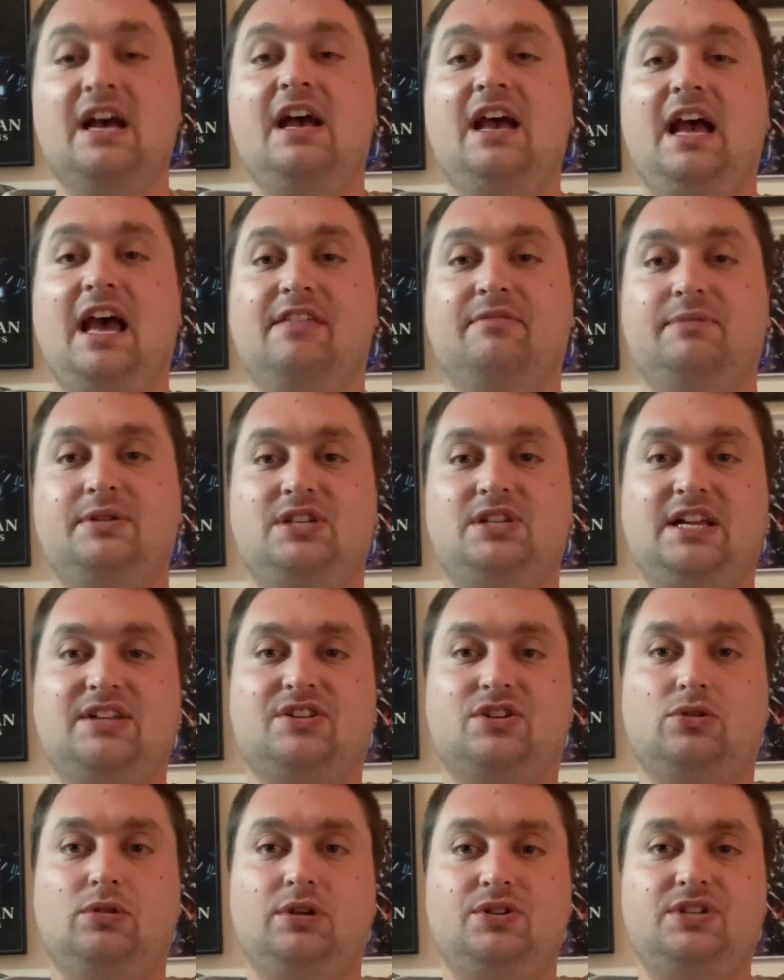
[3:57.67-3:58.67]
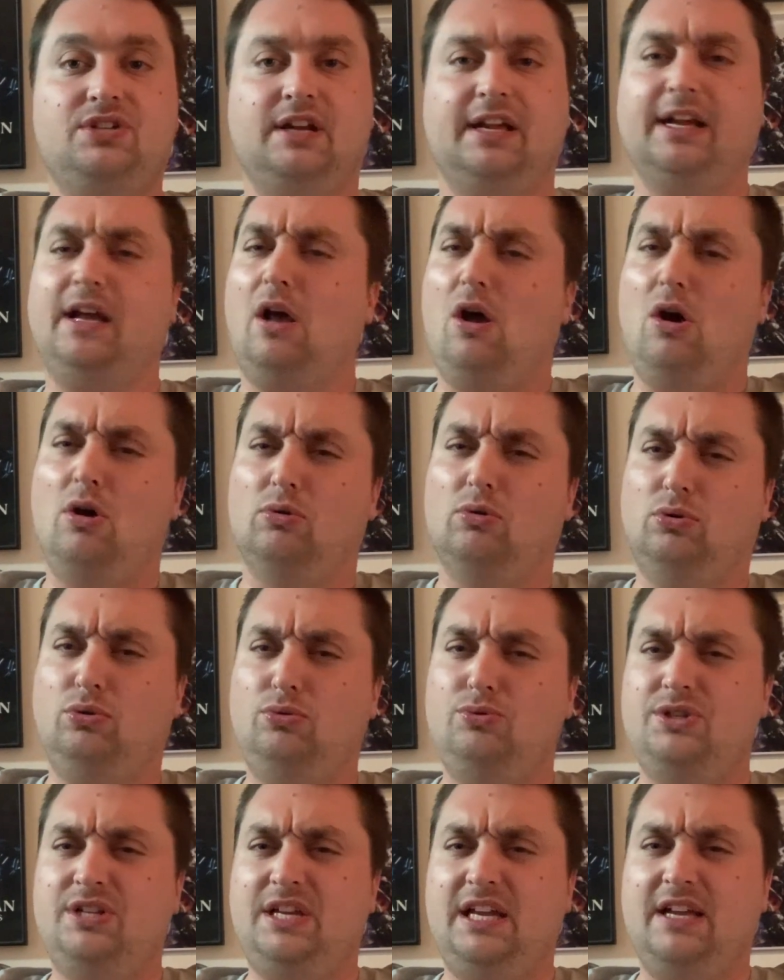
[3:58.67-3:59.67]
And then we see it's Criston, like, oh,
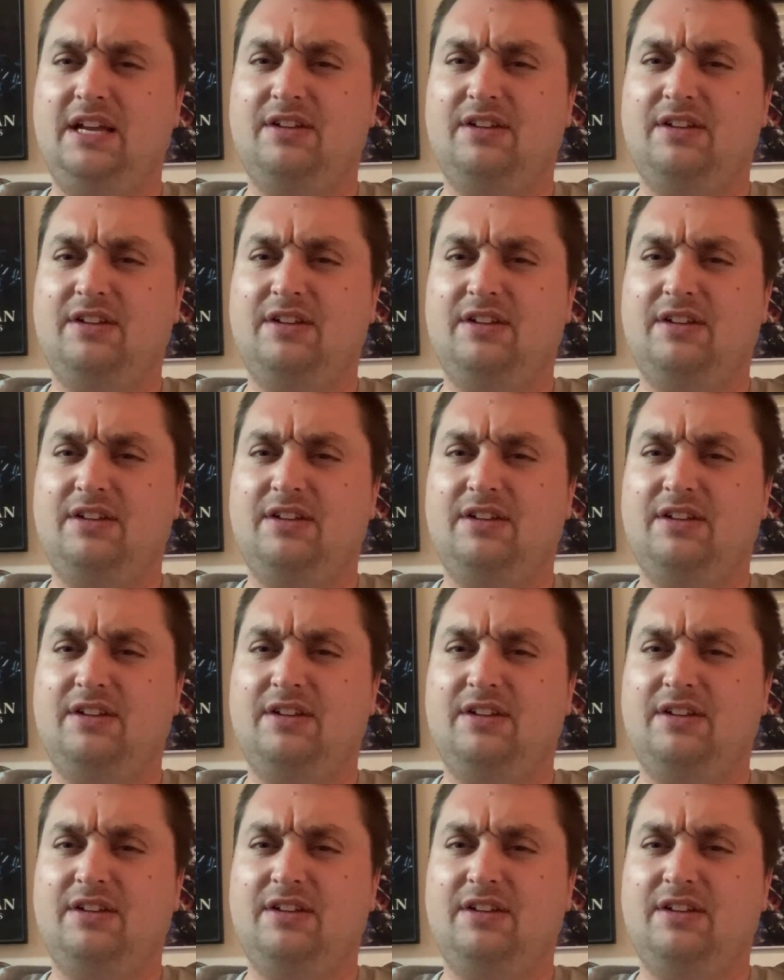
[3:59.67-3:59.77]
who's he